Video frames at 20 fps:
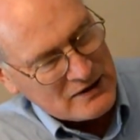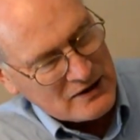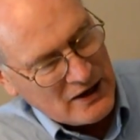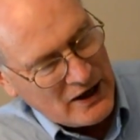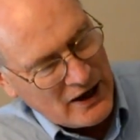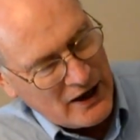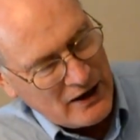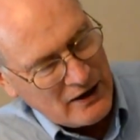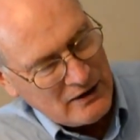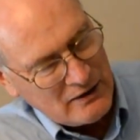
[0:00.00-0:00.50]

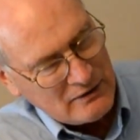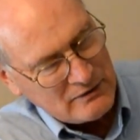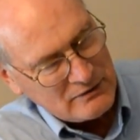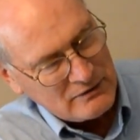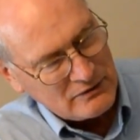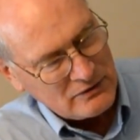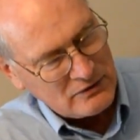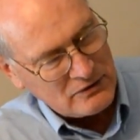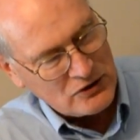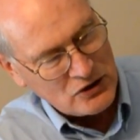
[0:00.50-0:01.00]
side,
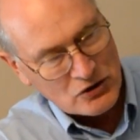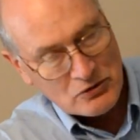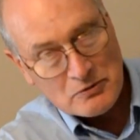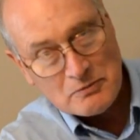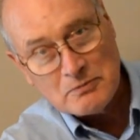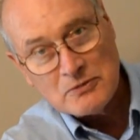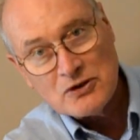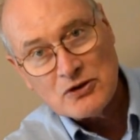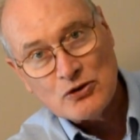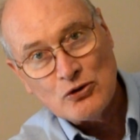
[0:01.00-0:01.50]

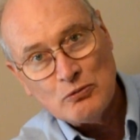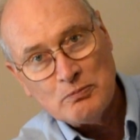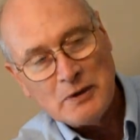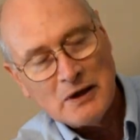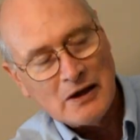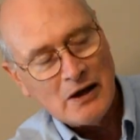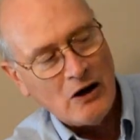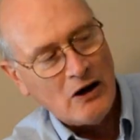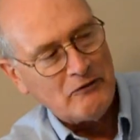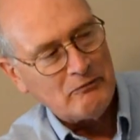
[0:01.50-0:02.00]
just
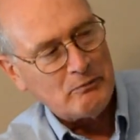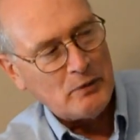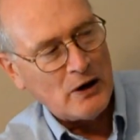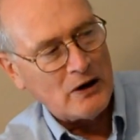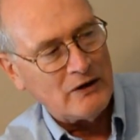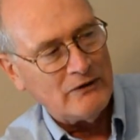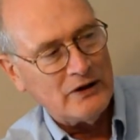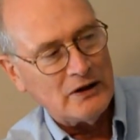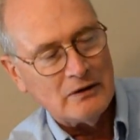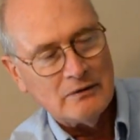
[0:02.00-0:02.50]
scooping off
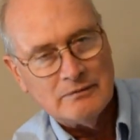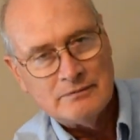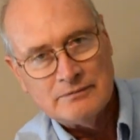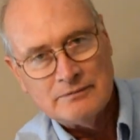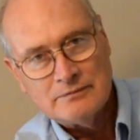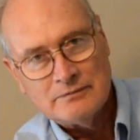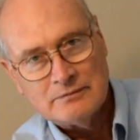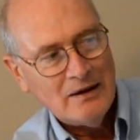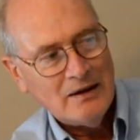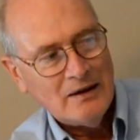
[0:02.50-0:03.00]
part of it.
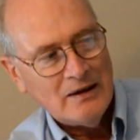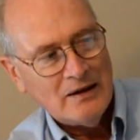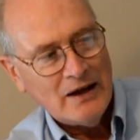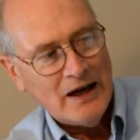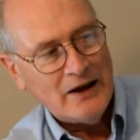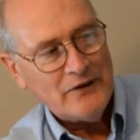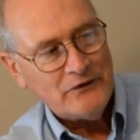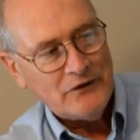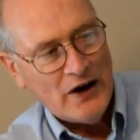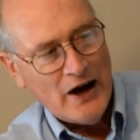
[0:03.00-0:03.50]

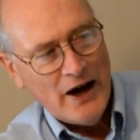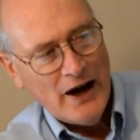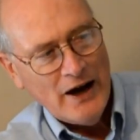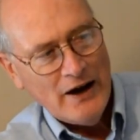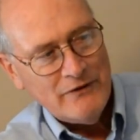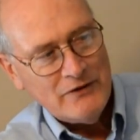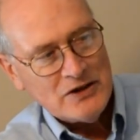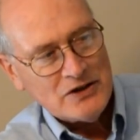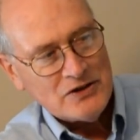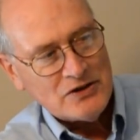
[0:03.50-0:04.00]
And
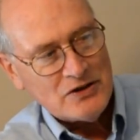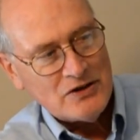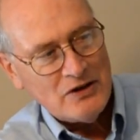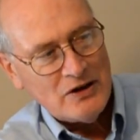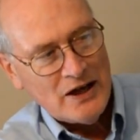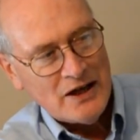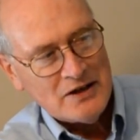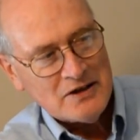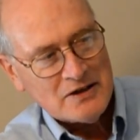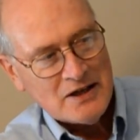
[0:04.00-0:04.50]
5 is the
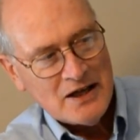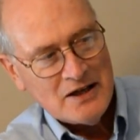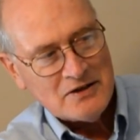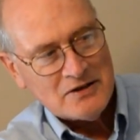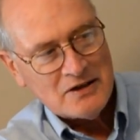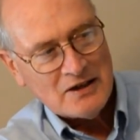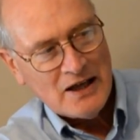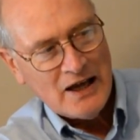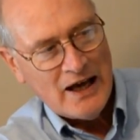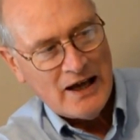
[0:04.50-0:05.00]
United States
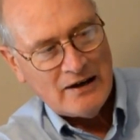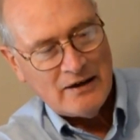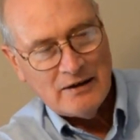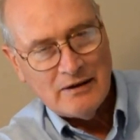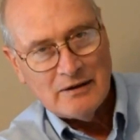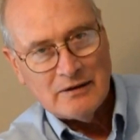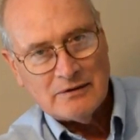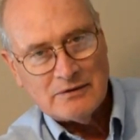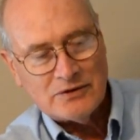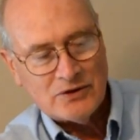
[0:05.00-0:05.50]
and Canada,
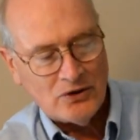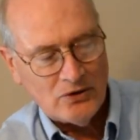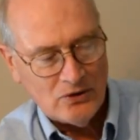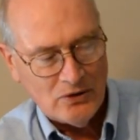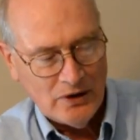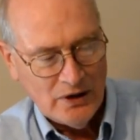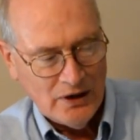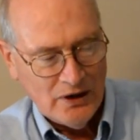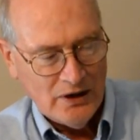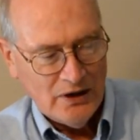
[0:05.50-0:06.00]

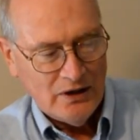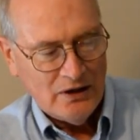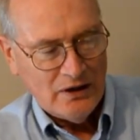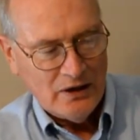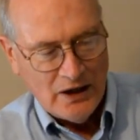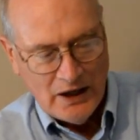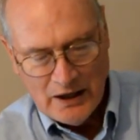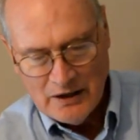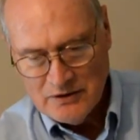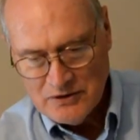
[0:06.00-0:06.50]

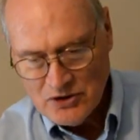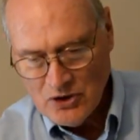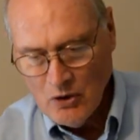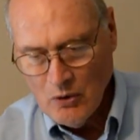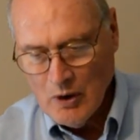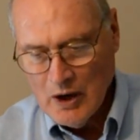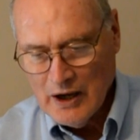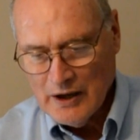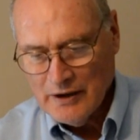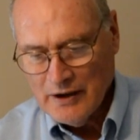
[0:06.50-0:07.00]
and
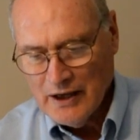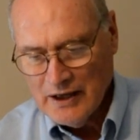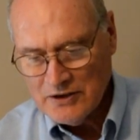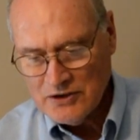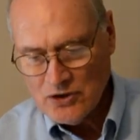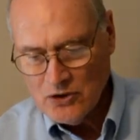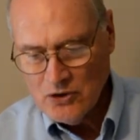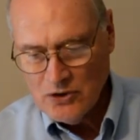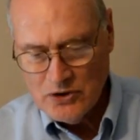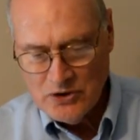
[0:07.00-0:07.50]
so on. And
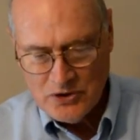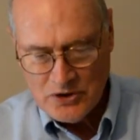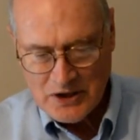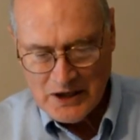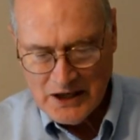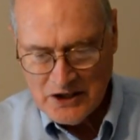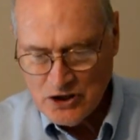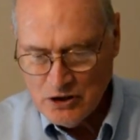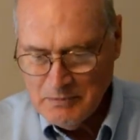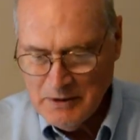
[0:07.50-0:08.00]
so you
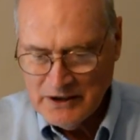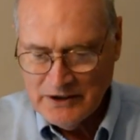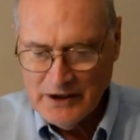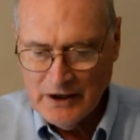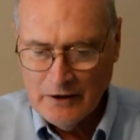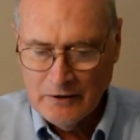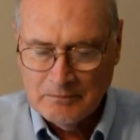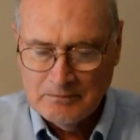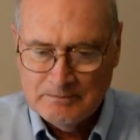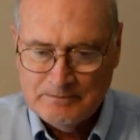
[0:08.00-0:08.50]
sketch them in
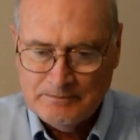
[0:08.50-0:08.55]
there.